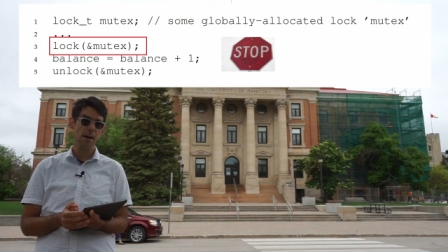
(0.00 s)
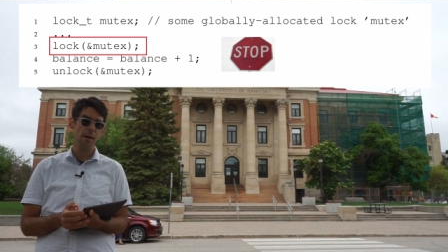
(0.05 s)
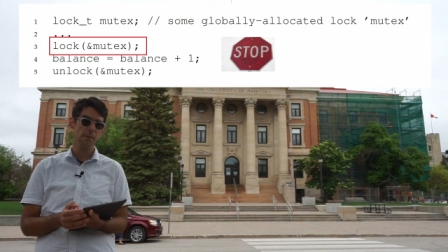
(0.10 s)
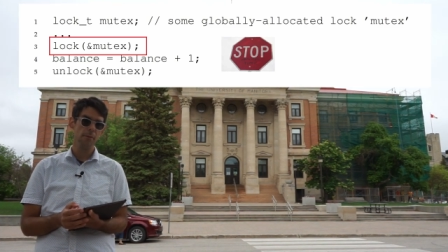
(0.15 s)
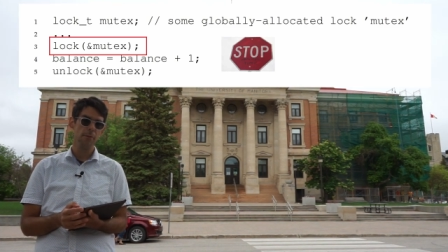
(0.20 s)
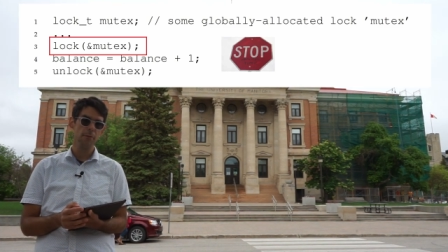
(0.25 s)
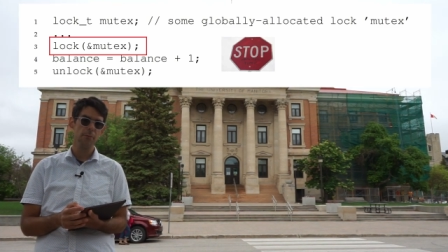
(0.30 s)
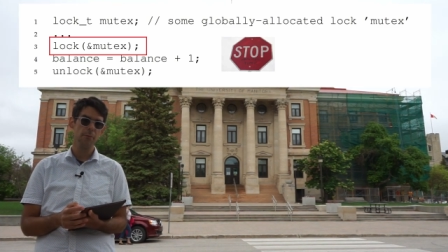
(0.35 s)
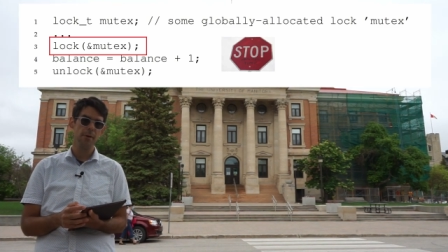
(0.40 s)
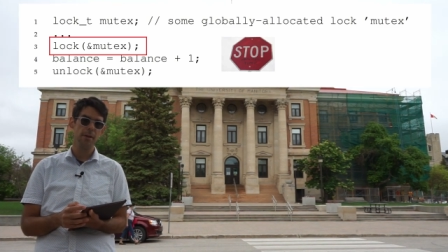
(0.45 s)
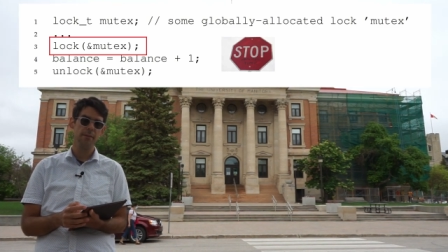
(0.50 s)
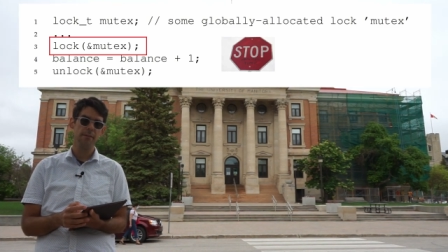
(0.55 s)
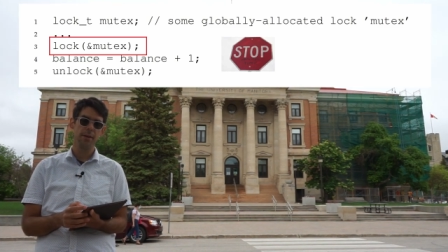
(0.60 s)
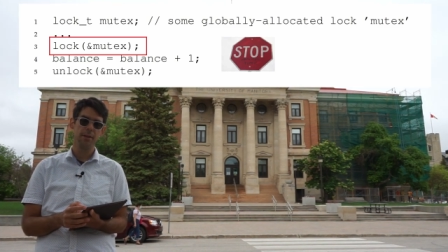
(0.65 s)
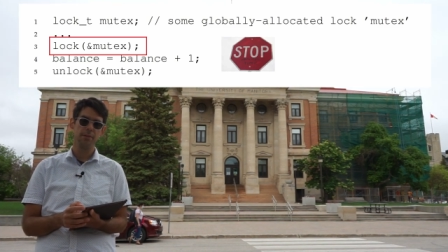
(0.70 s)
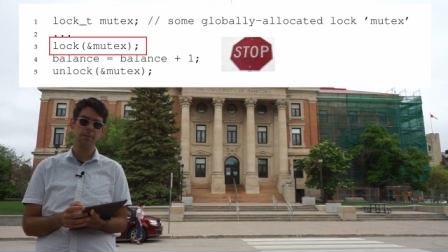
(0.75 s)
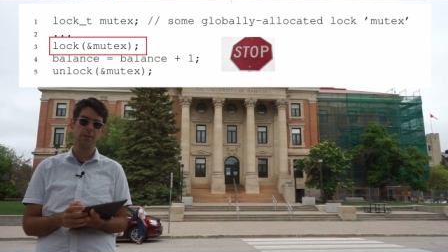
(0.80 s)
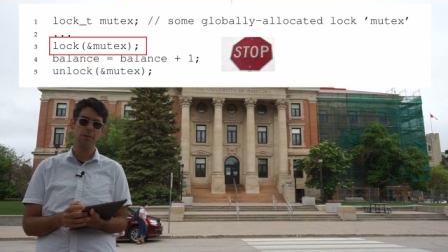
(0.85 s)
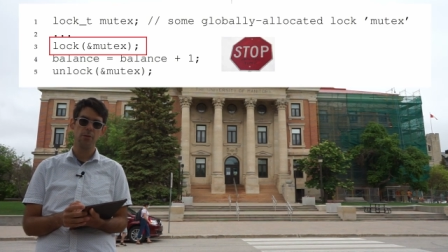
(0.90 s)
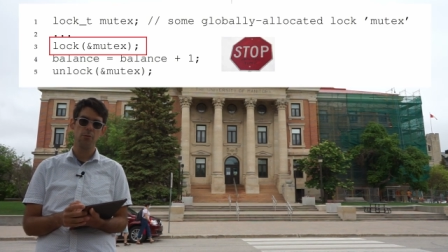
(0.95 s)
other thread of
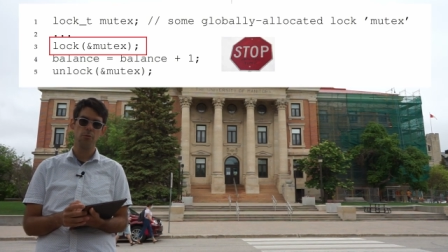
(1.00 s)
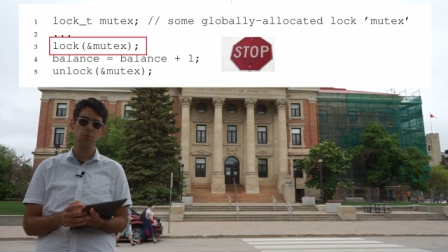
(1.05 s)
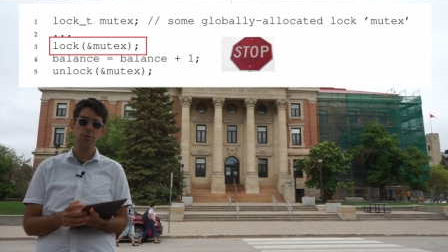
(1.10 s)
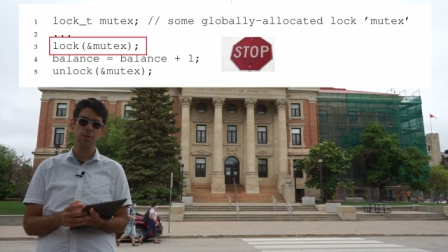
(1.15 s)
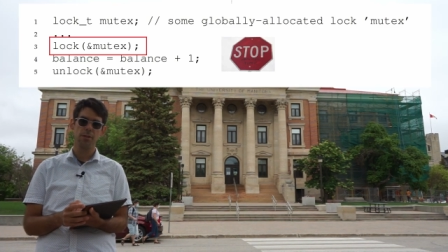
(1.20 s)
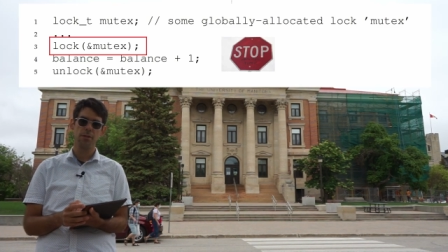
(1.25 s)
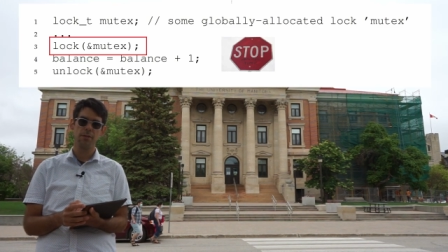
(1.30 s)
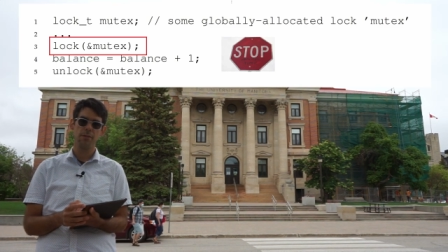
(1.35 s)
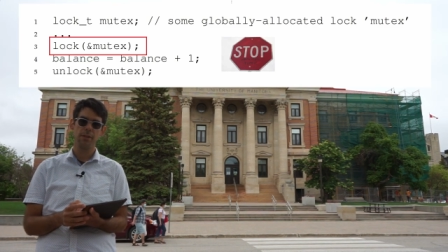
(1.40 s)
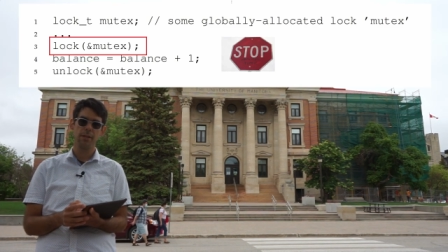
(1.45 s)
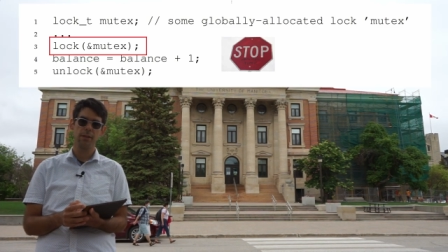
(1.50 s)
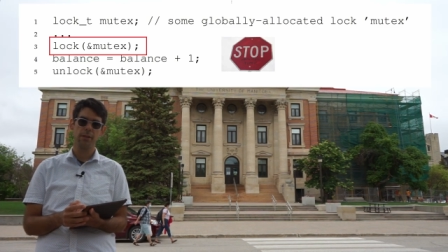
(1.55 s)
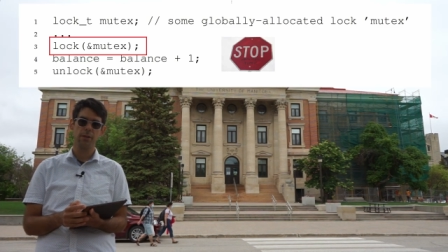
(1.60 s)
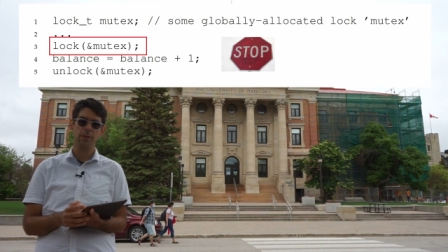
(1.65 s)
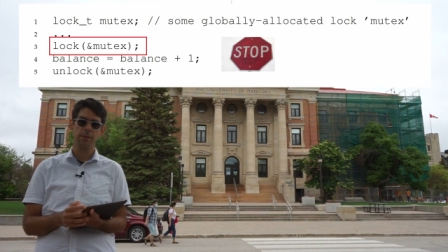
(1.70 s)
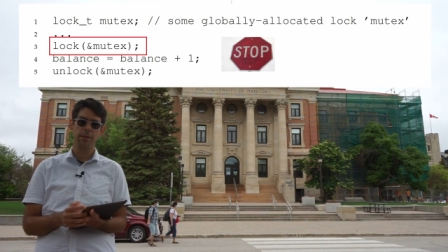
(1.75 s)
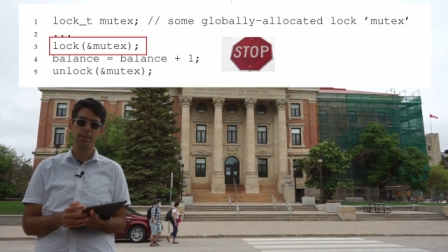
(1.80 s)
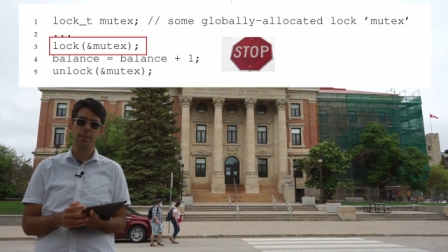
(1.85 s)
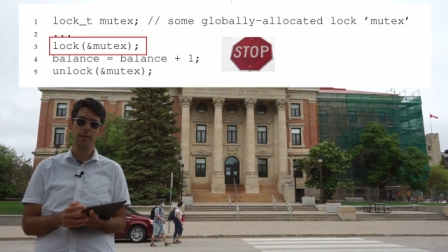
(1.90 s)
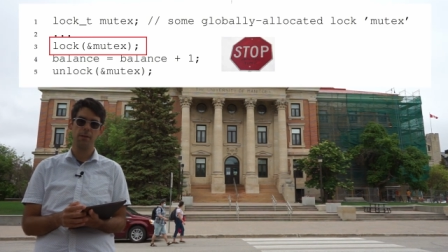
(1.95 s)
execution that
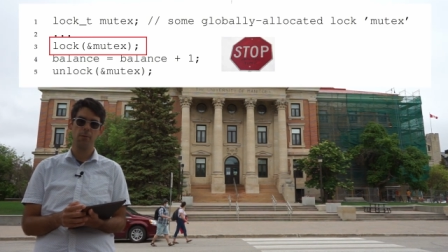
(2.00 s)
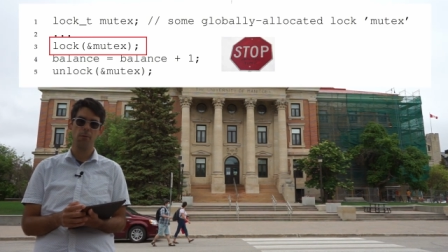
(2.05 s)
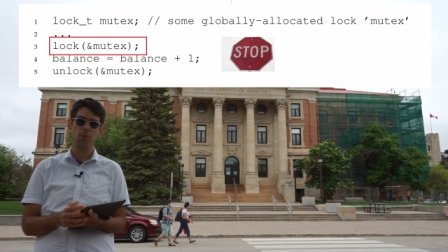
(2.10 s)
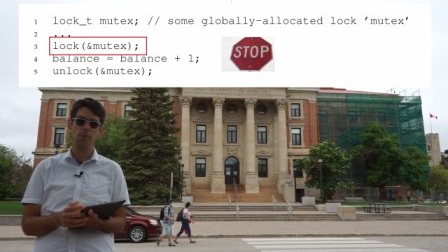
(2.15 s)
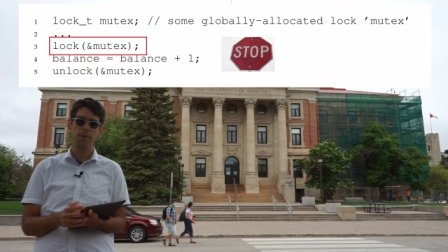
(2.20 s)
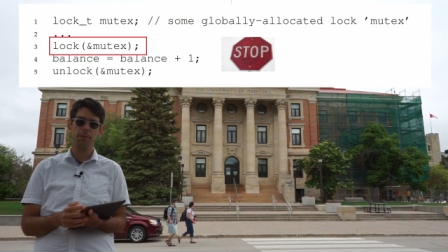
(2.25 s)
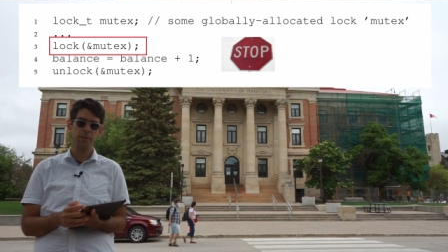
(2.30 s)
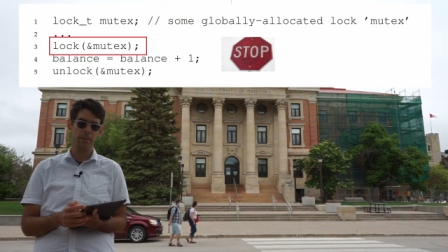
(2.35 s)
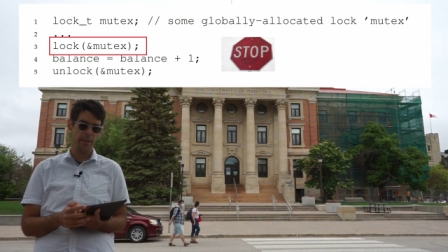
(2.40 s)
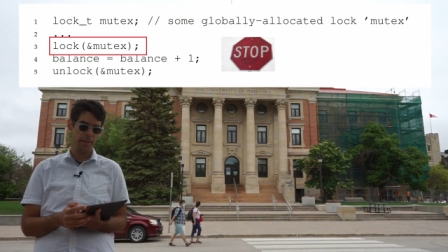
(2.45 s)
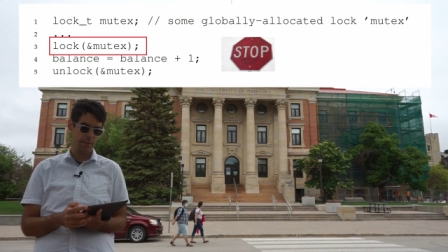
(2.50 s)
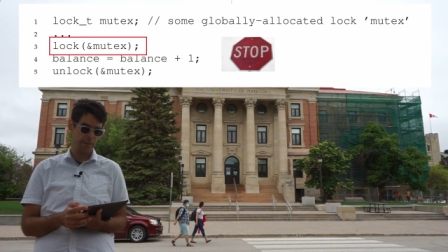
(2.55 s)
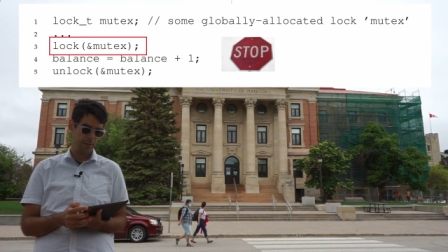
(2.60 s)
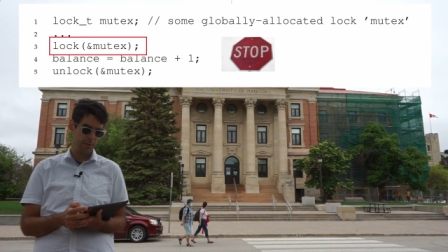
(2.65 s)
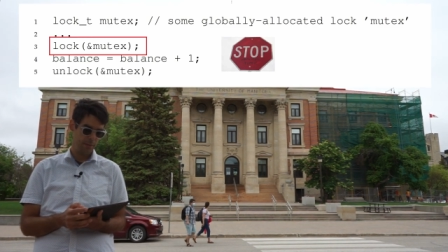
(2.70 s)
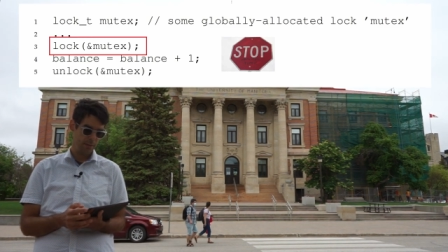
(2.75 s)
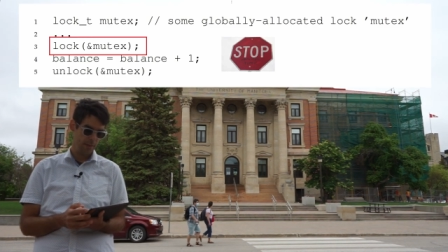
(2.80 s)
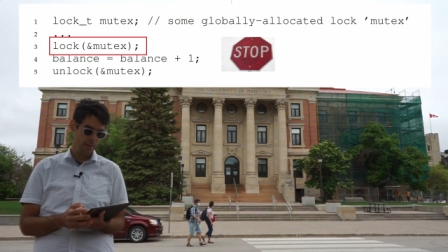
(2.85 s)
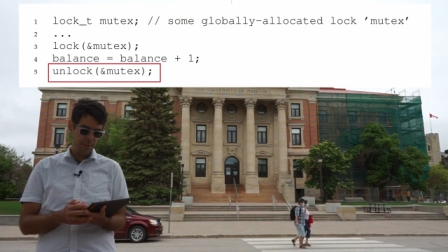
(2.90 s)
currently holds it.